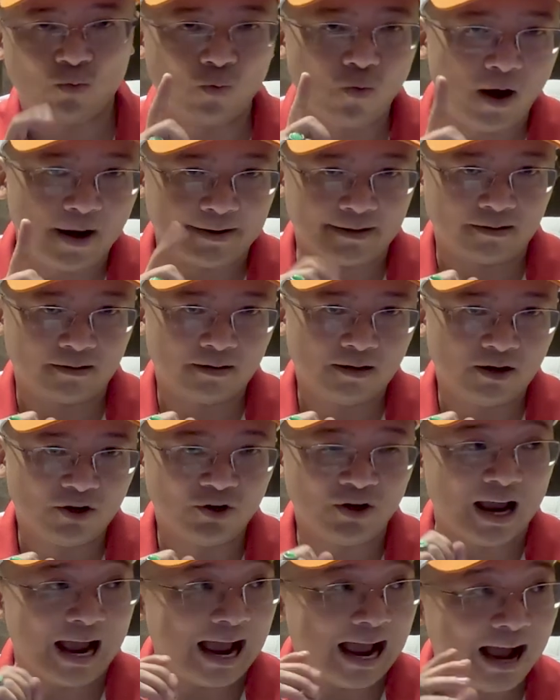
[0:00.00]
One,
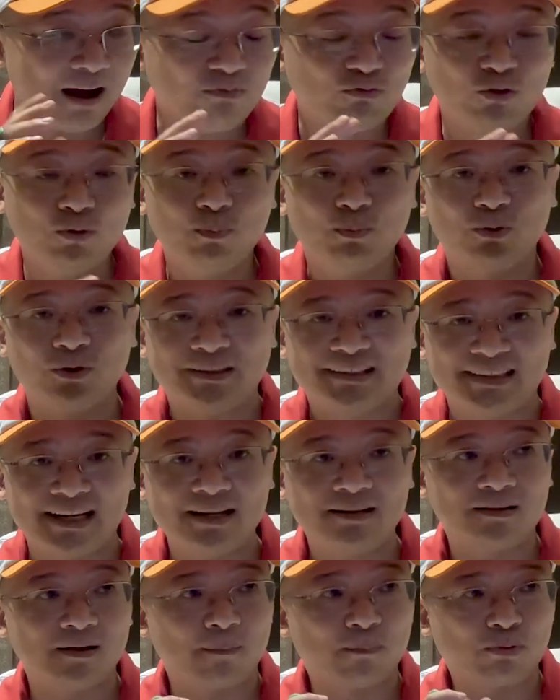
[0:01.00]
you have to
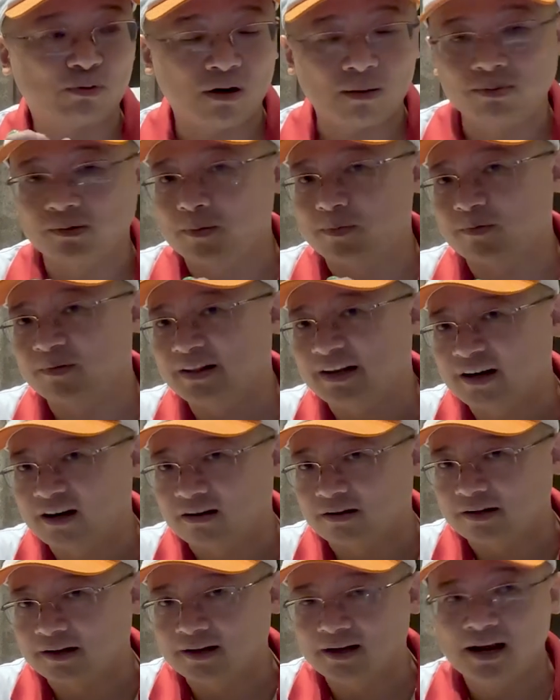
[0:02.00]
present the problem
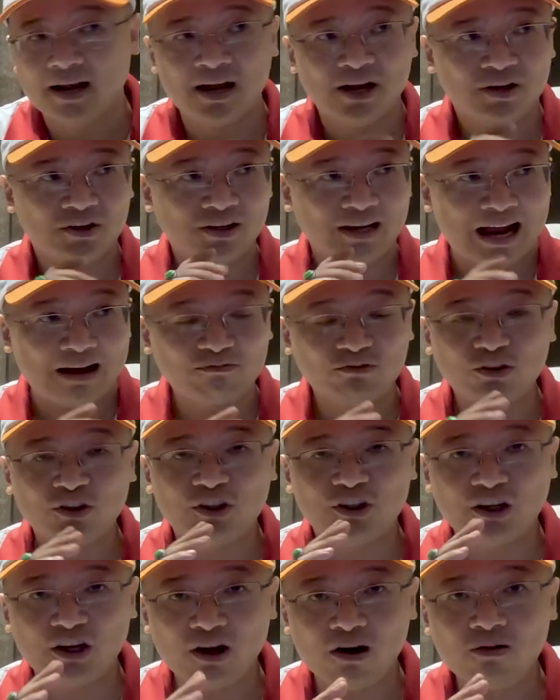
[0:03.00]
clearly. You have to
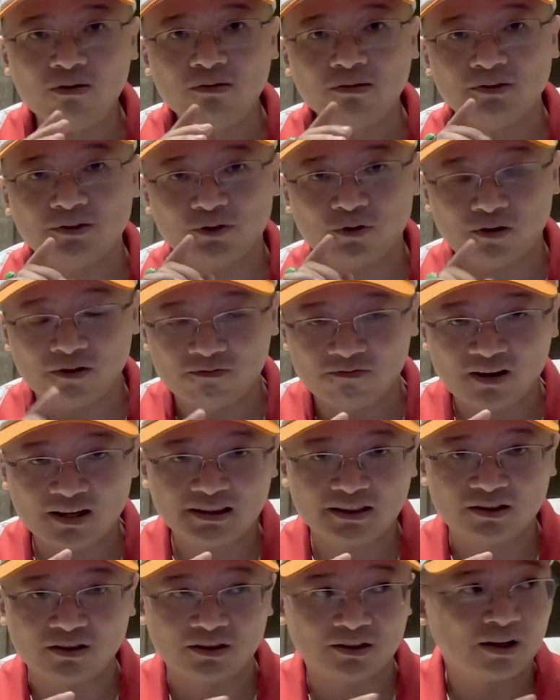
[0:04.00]
tell your
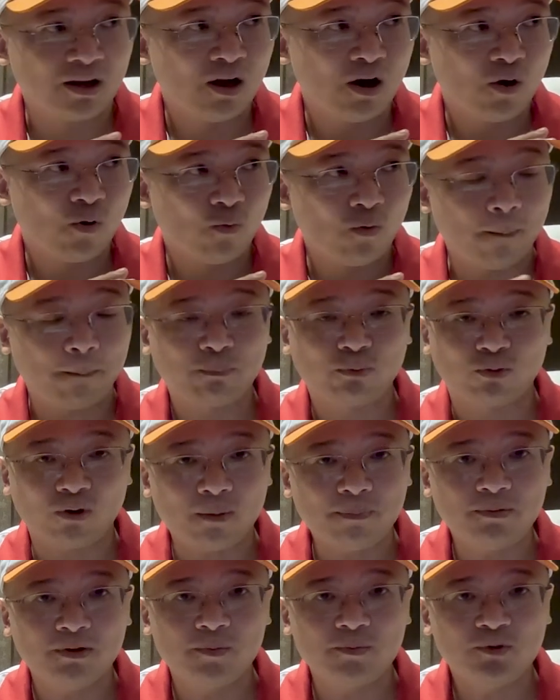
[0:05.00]
investors what
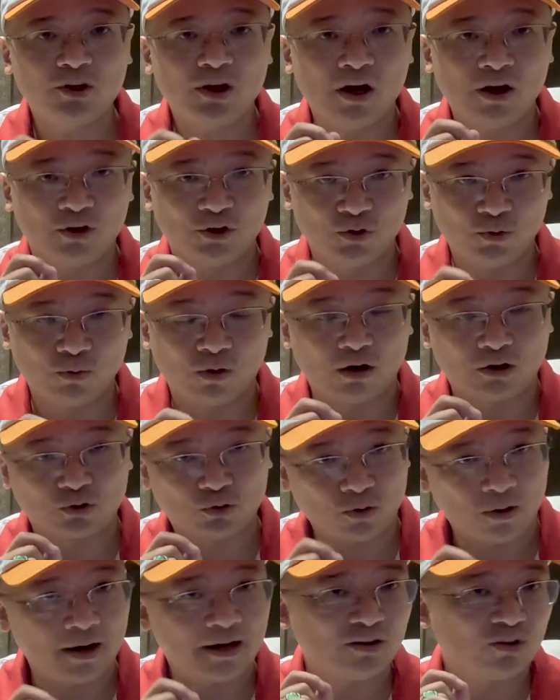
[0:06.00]
problems you are
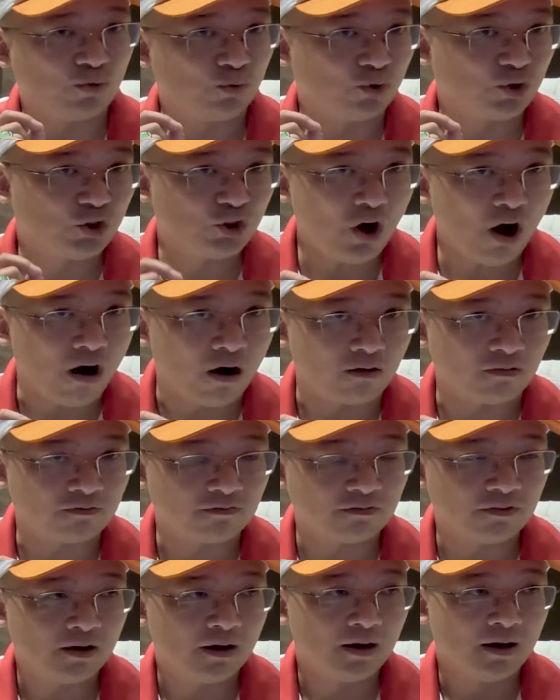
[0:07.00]
trying to
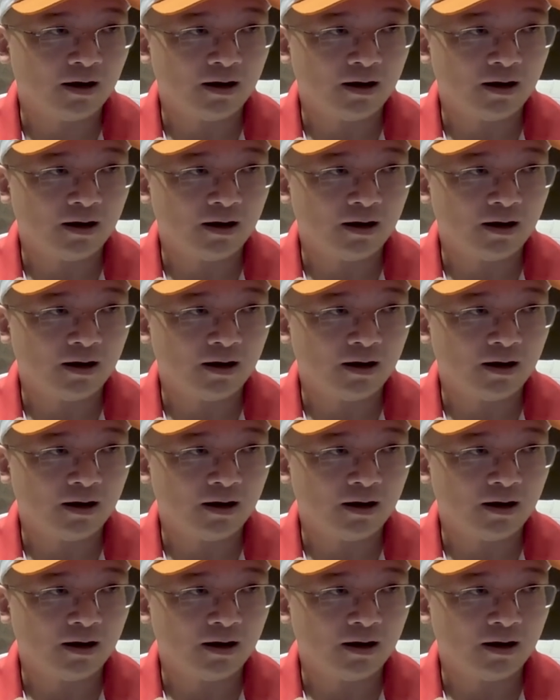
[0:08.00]
solve.